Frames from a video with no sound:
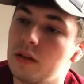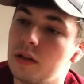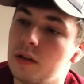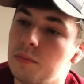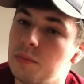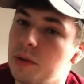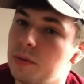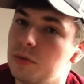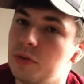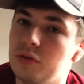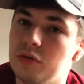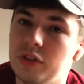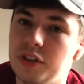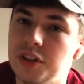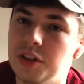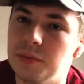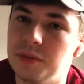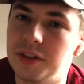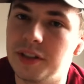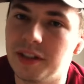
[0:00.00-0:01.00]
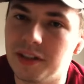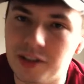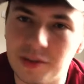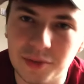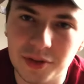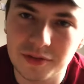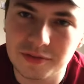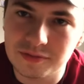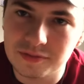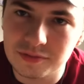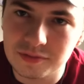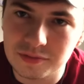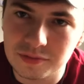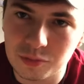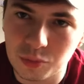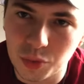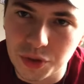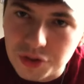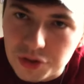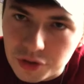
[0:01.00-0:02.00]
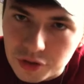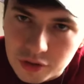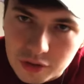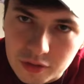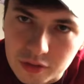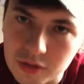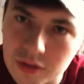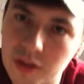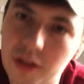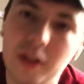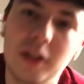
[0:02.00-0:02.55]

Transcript: People don't really seem to care about winter or